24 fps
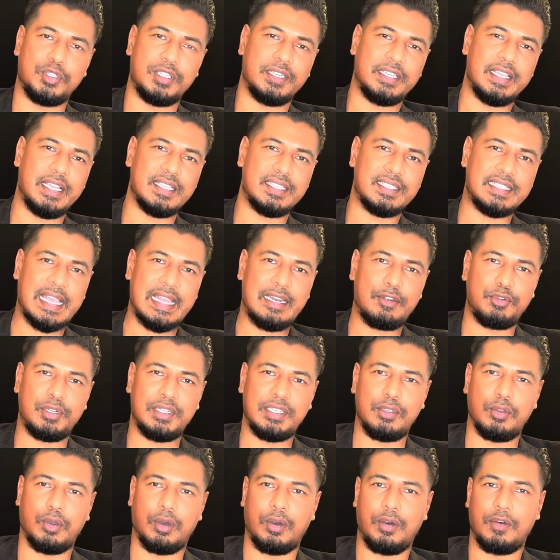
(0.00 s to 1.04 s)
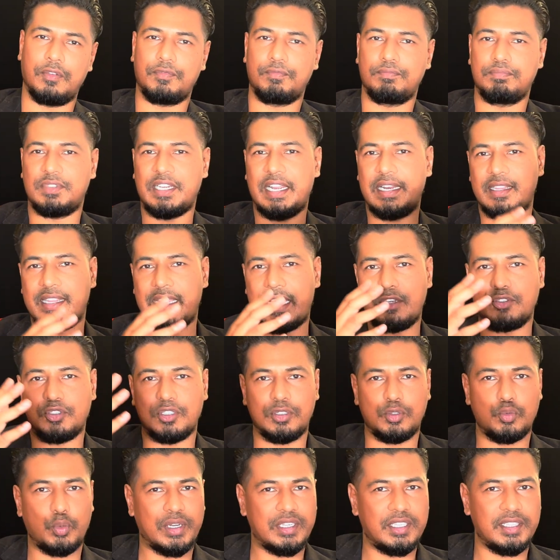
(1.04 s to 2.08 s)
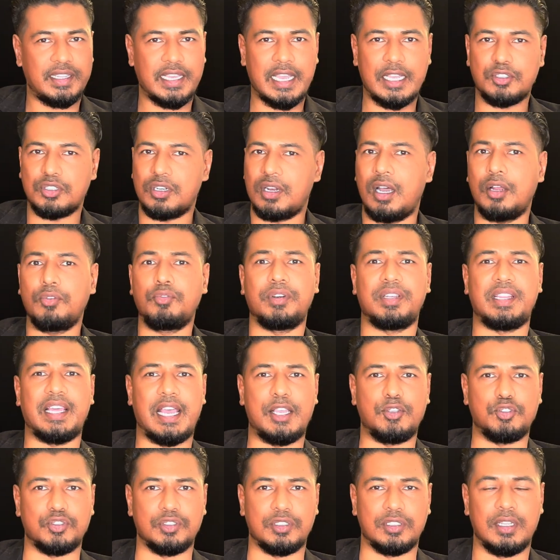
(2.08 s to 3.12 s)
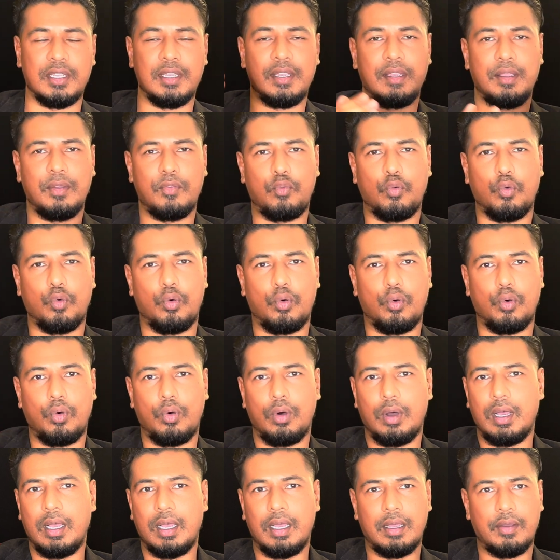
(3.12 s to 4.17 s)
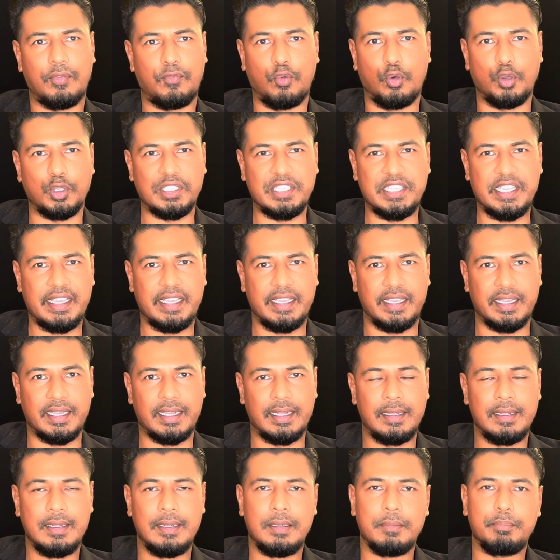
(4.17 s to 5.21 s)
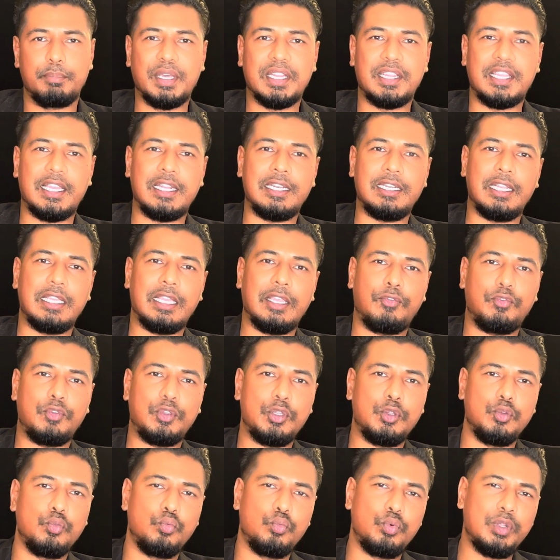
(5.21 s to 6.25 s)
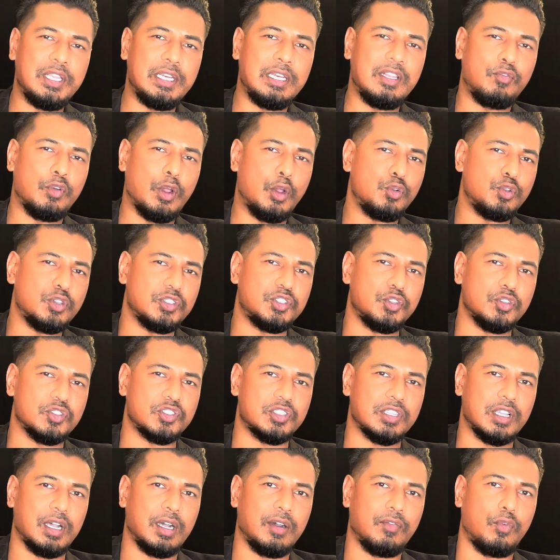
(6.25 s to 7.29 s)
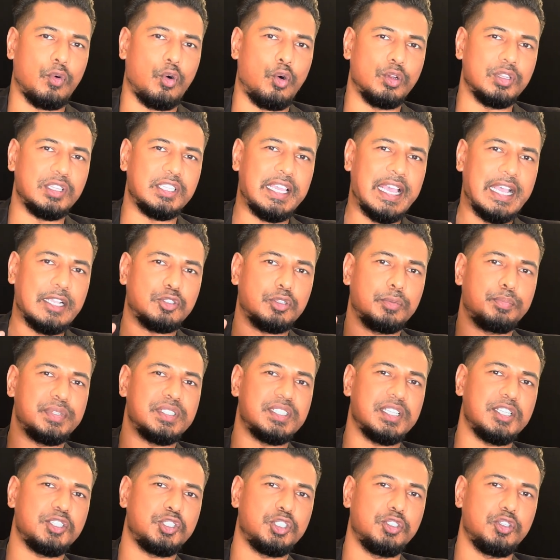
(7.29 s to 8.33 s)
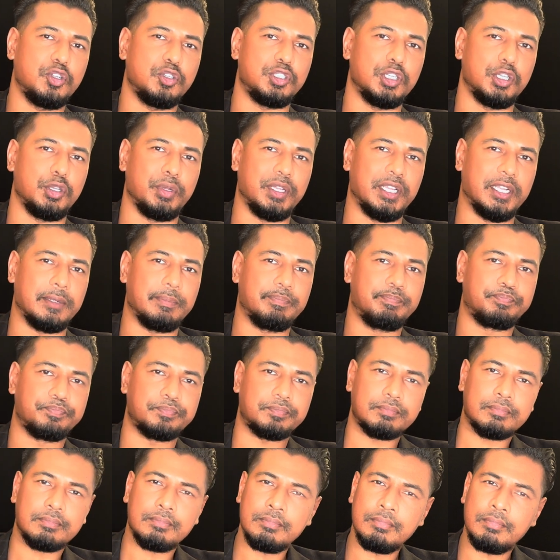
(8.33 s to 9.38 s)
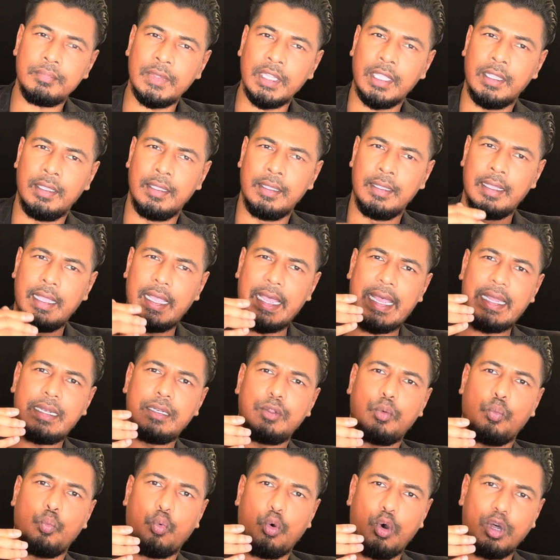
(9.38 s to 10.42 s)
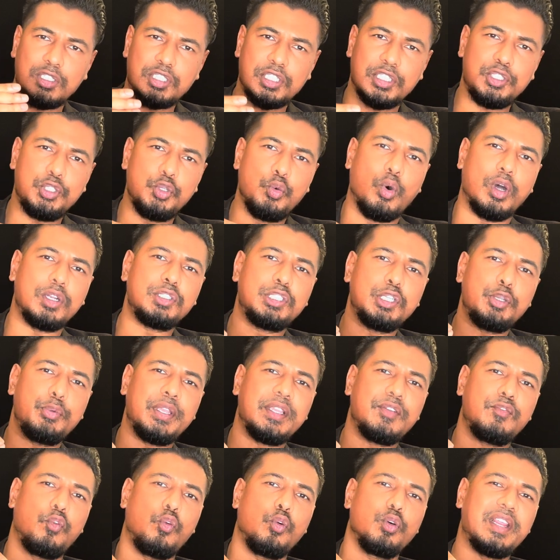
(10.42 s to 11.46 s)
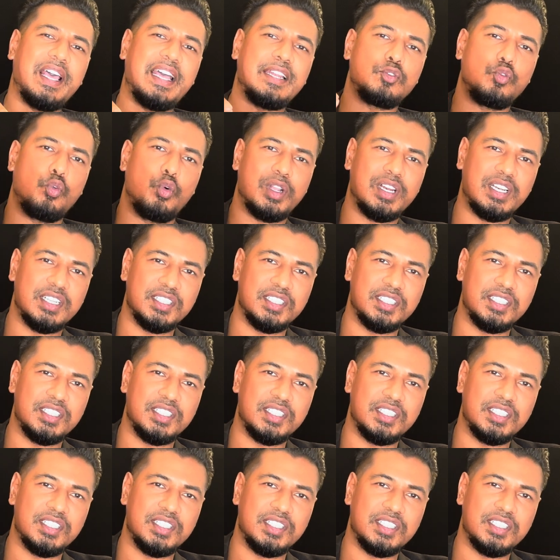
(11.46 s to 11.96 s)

You can get a salary of 10,000, 20,000, 100,000 for a year. But then if you really focus yourself on the actual position you're doing and what you are doing for that